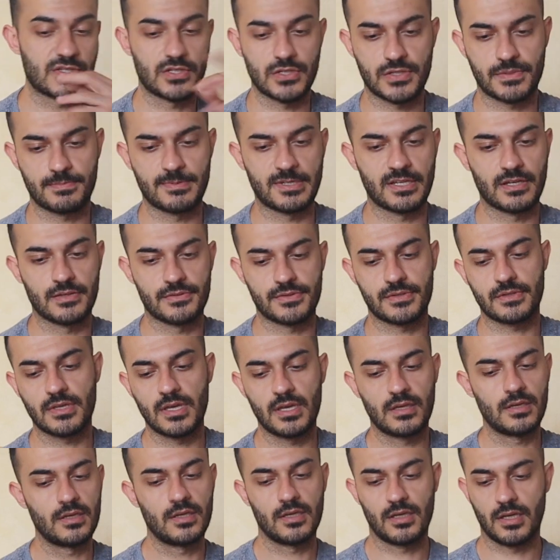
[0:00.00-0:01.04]
Just because
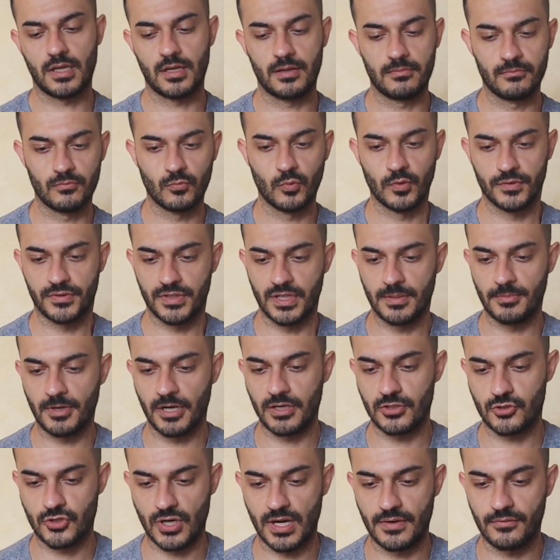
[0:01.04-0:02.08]
with the
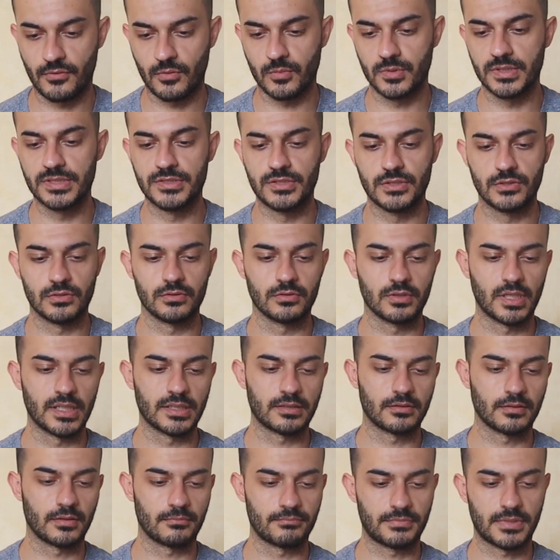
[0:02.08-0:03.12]
amount of travel we do,
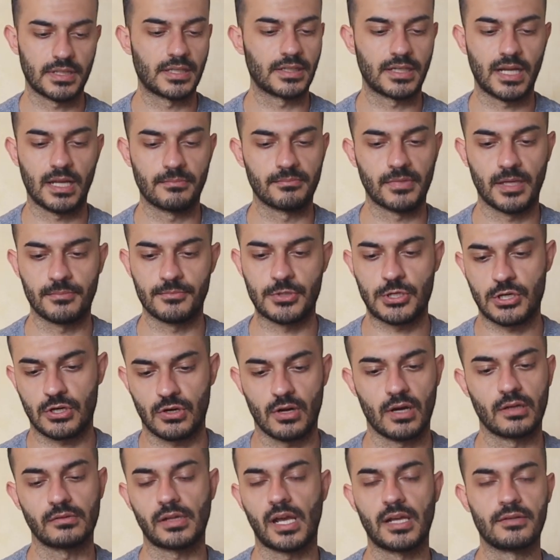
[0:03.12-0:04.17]
like I'm
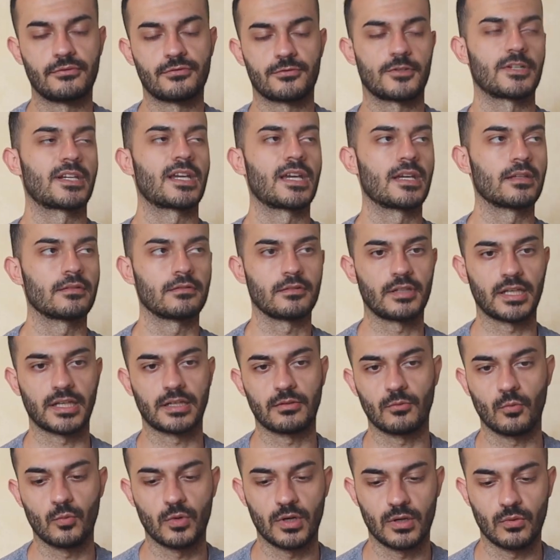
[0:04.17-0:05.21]
sure I'd forget like
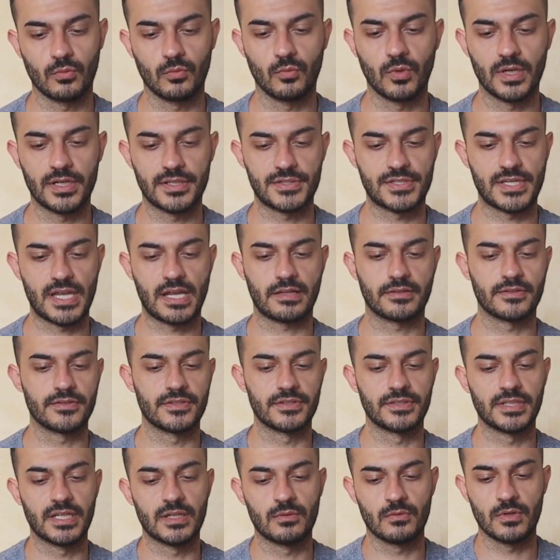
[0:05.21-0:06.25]
what exactly
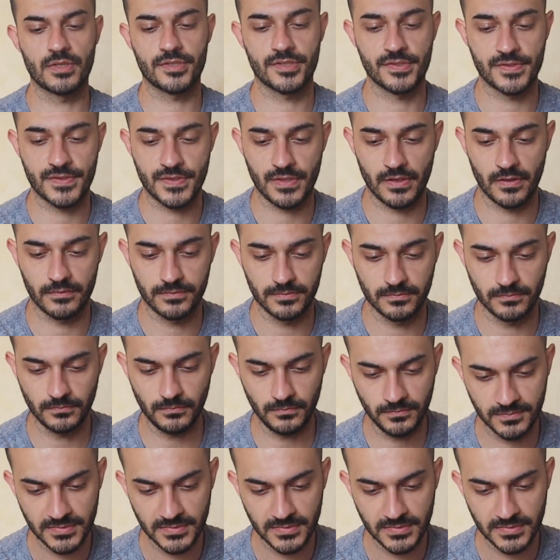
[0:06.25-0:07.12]
the date was and stuff.